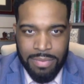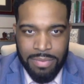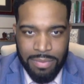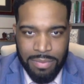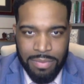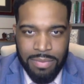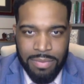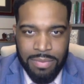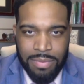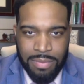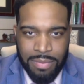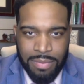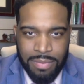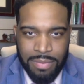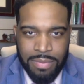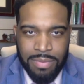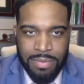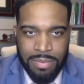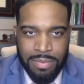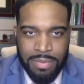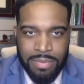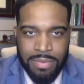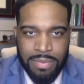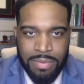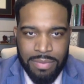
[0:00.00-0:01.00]

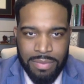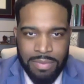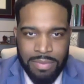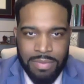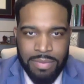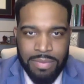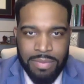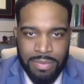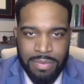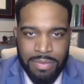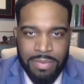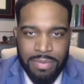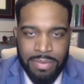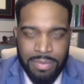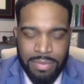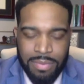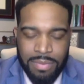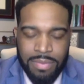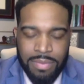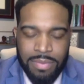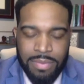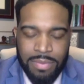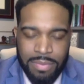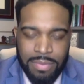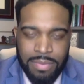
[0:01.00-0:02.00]

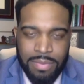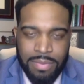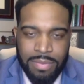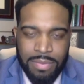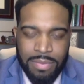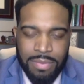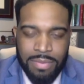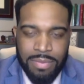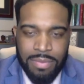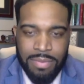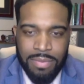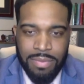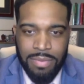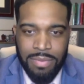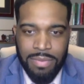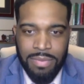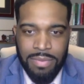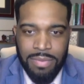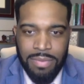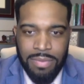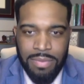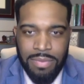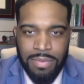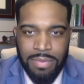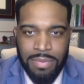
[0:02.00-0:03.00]

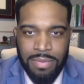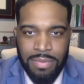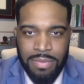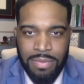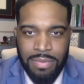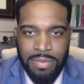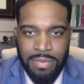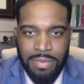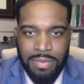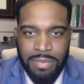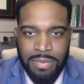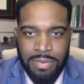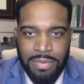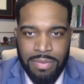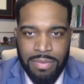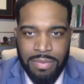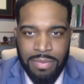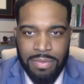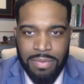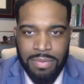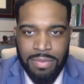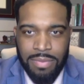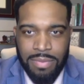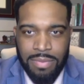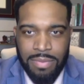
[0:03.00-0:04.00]

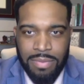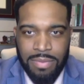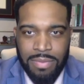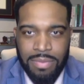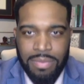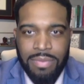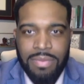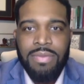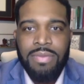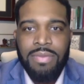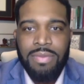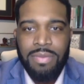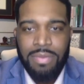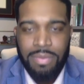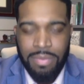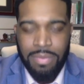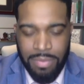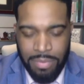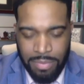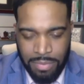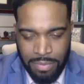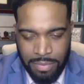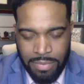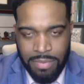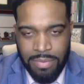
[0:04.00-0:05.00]

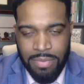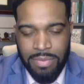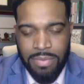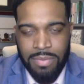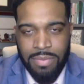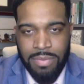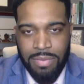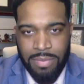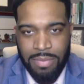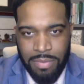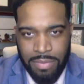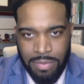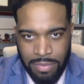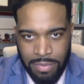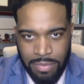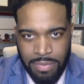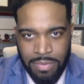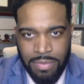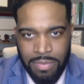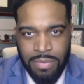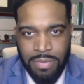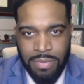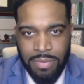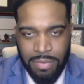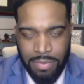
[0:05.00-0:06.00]

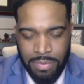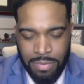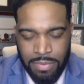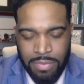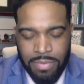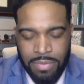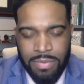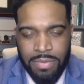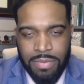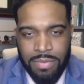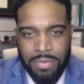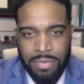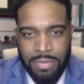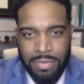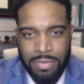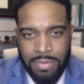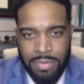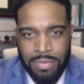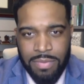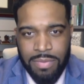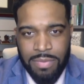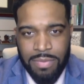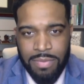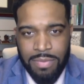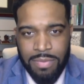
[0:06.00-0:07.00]

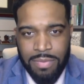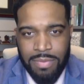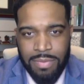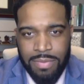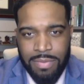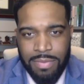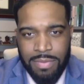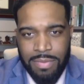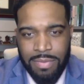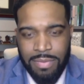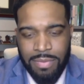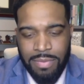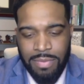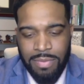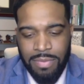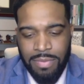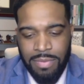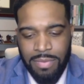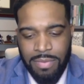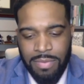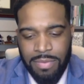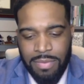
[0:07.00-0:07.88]
The person shown says nothing.